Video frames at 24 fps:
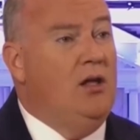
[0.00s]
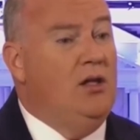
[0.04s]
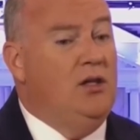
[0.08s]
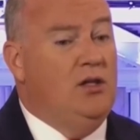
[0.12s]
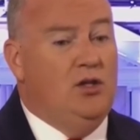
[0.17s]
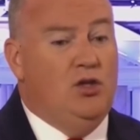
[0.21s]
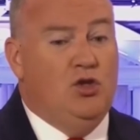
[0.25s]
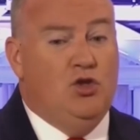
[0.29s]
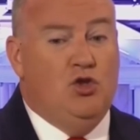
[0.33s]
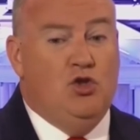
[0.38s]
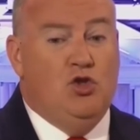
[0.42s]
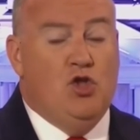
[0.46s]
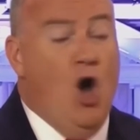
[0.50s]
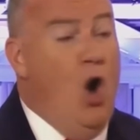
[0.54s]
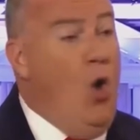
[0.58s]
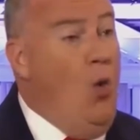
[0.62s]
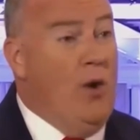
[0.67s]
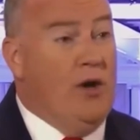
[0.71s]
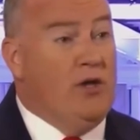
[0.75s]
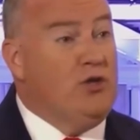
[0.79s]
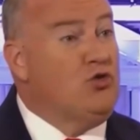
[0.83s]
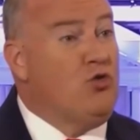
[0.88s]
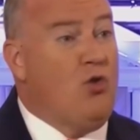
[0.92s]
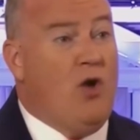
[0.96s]
No
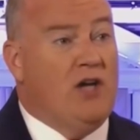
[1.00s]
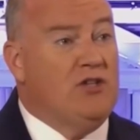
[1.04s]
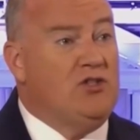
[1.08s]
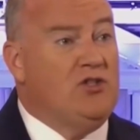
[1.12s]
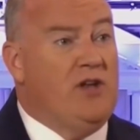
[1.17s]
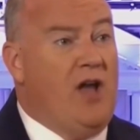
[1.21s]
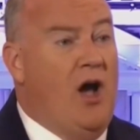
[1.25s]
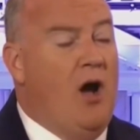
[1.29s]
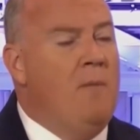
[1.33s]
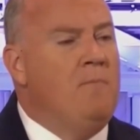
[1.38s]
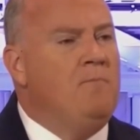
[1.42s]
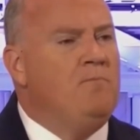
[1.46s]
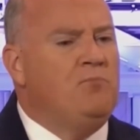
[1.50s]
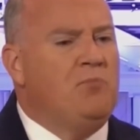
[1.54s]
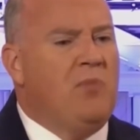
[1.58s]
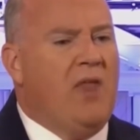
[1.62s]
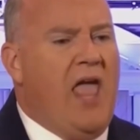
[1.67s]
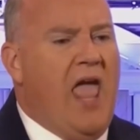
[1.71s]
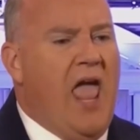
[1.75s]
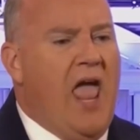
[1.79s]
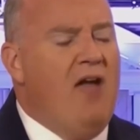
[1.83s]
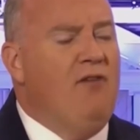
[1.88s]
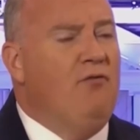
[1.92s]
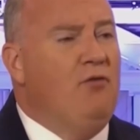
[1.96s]
one is crossing now.
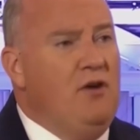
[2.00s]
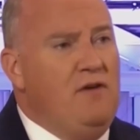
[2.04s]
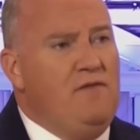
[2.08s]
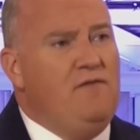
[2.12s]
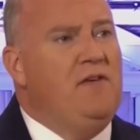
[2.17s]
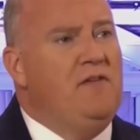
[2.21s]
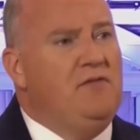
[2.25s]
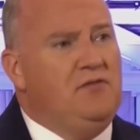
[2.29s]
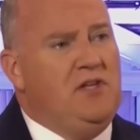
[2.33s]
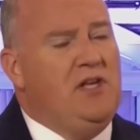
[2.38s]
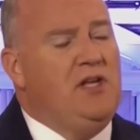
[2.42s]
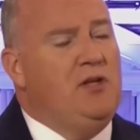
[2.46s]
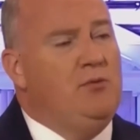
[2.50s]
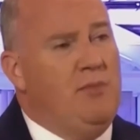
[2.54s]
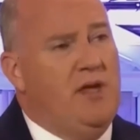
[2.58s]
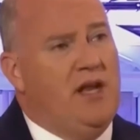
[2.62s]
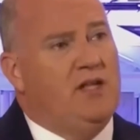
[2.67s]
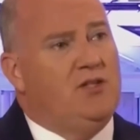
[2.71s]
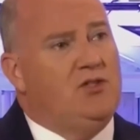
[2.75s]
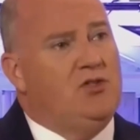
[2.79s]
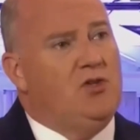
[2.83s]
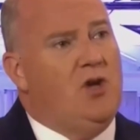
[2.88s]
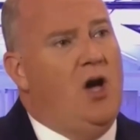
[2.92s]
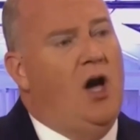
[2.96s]
Every 15
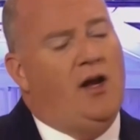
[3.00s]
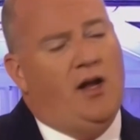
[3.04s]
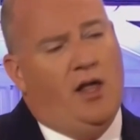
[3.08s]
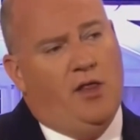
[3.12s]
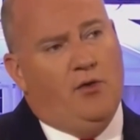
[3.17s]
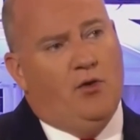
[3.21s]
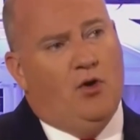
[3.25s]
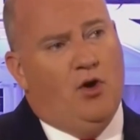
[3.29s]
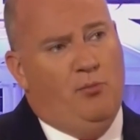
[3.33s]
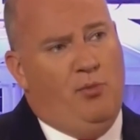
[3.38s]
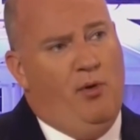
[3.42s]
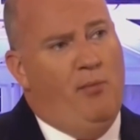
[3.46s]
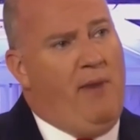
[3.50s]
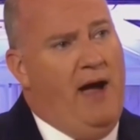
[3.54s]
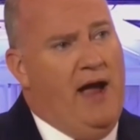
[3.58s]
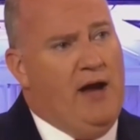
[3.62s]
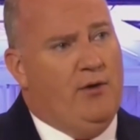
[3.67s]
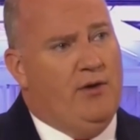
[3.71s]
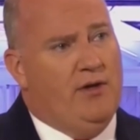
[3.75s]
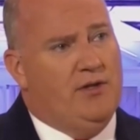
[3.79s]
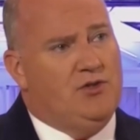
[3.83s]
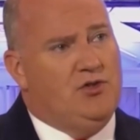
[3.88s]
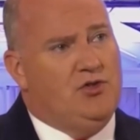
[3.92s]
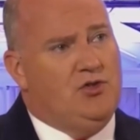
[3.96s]
minutes, another group of
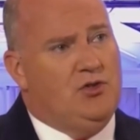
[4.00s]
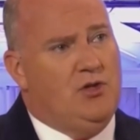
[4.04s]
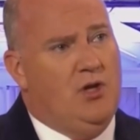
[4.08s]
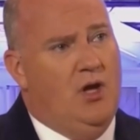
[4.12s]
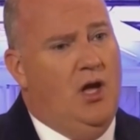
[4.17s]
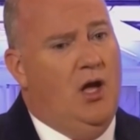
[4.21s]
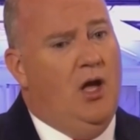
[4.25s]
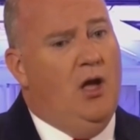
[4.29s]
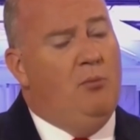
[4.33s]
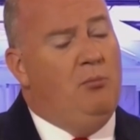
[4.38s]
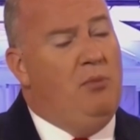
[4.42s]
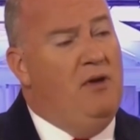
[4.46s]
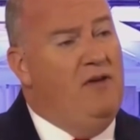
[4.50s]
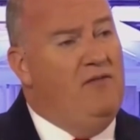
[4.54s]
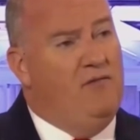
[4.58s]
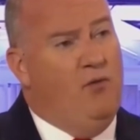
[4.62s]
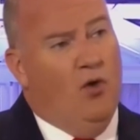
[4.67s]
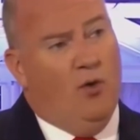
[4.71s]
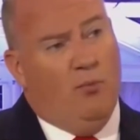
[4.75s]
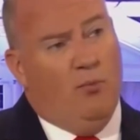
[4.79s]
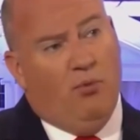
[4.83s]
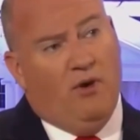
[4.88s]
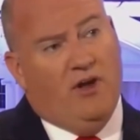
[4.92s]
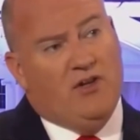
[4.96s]
migrants,
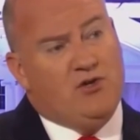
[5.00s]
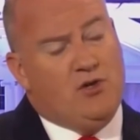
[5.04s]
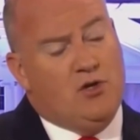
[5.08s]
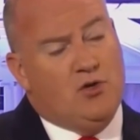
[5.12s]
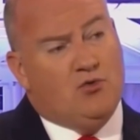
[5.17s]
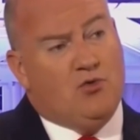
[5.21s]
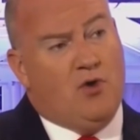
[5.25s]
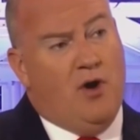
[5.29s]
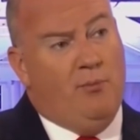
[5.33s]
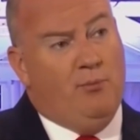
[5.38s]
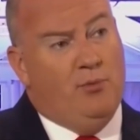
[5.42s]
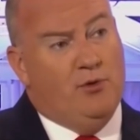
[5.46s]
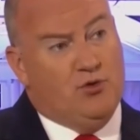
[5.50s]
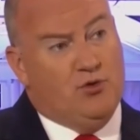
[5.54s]
before President Trump was